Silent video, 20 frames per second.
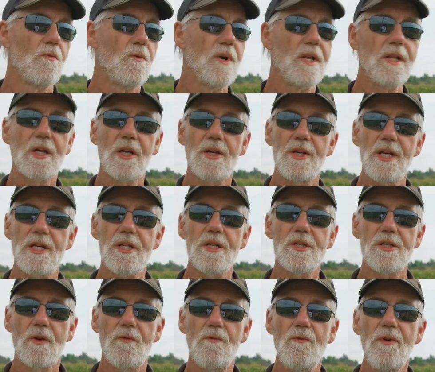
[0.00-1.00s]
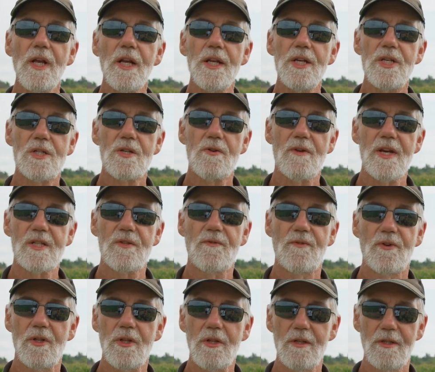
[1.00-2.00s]
When conditions are really
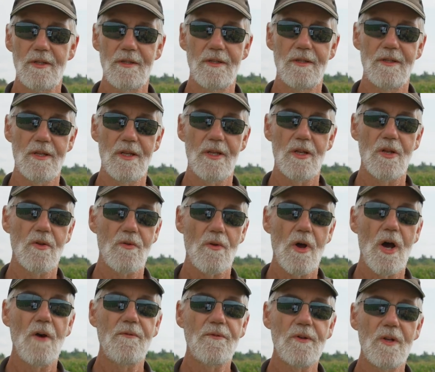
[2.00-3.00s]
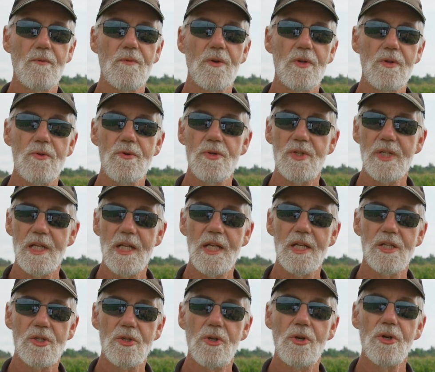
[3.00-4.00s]
stressful, often what you see,
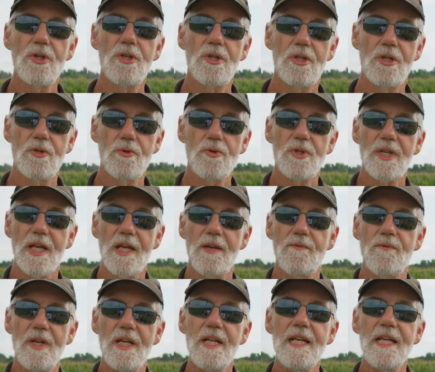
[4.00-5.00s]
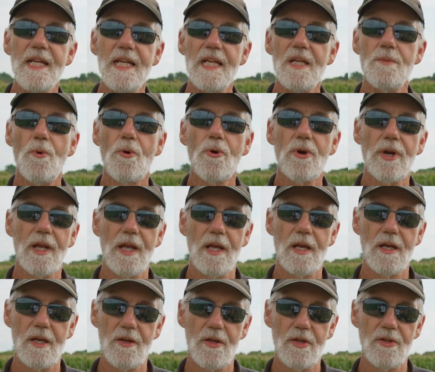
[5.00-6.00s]
it's good to say we need more
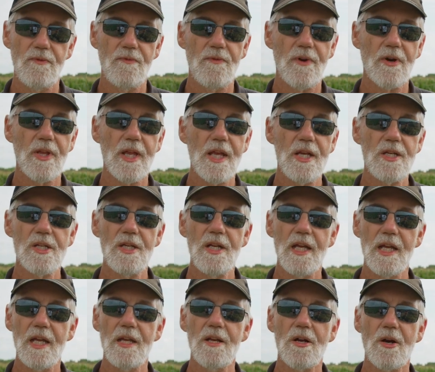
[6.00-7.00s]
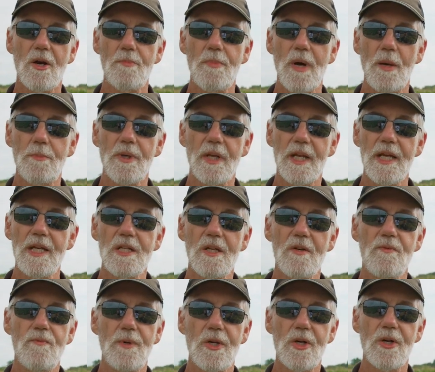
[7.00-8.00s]
variation in our
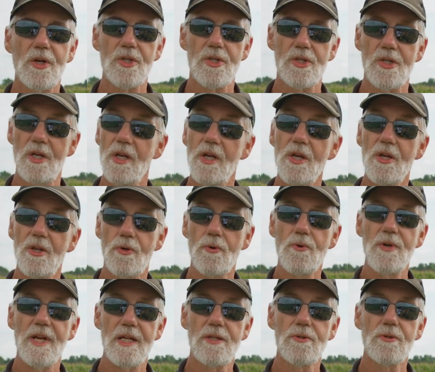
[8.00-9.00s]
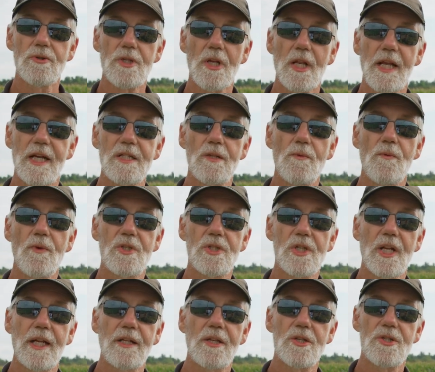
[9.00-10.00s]
population, because through natural selection we
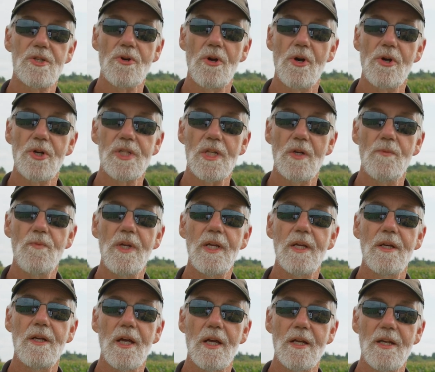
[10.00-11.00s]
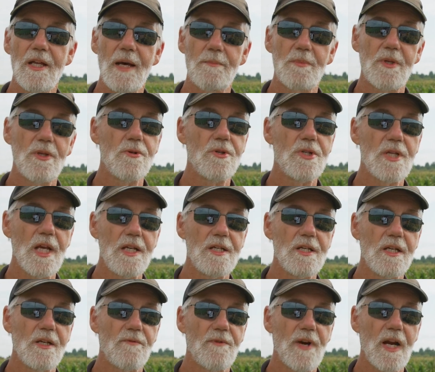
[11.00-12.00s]
select the strongest and we can adapt to
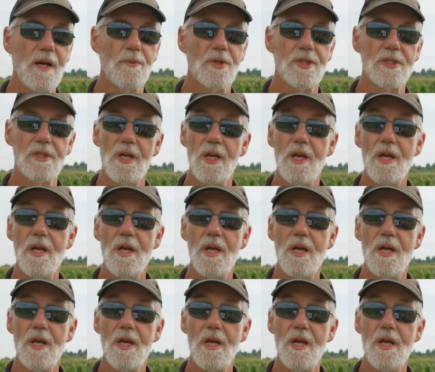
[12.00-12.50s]
changing environments.